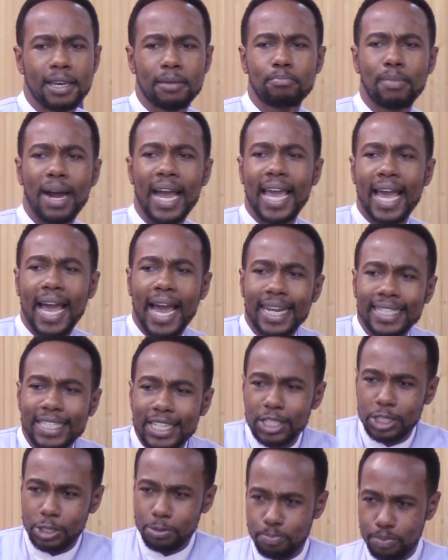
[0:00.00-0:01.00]
my heart
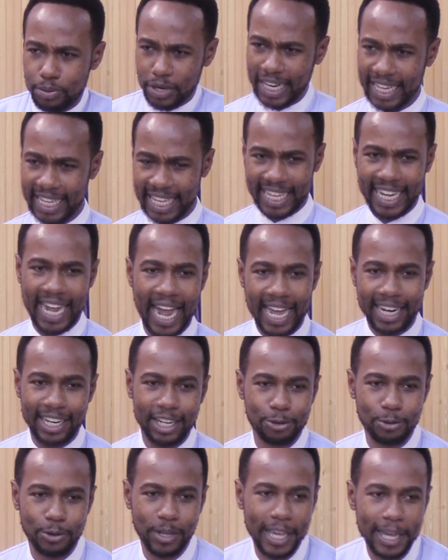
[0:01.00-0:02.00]
is breaking,
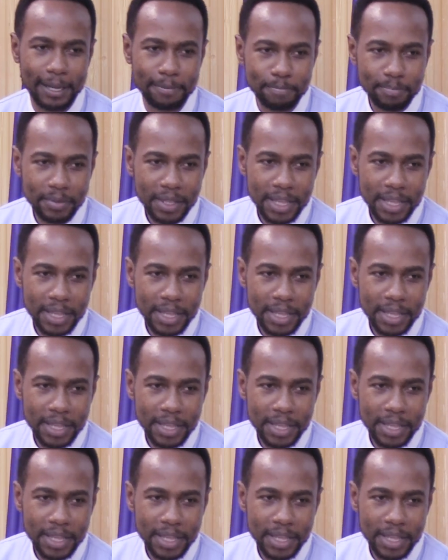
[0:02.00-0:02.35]
hallelujah.